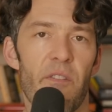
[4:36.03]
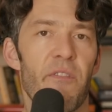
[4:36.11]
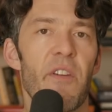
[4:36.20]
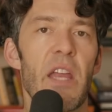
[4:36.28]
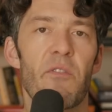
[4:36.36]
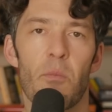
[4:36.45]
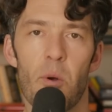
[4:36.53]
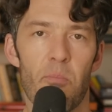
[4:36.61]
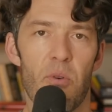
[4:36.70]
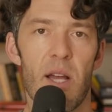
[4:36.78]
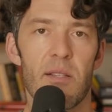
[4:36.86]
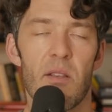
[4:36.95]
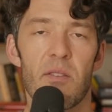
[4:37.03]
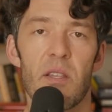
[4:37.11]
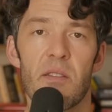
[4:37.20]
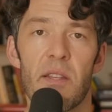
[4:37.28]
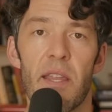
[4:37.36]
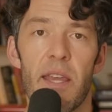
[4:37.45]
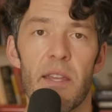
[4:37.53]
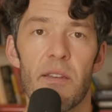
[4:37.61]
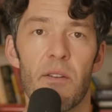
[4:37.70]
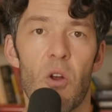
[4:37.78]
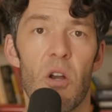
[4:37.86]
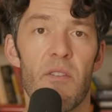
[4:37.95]
favorable processes
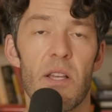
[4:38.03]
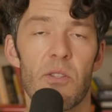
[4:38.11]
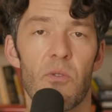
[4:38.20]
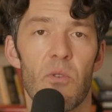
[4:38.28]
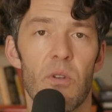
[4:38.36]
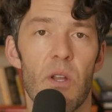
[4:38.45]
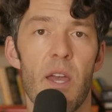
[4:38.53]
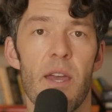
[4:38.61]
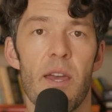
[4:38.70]
in cardiovascular.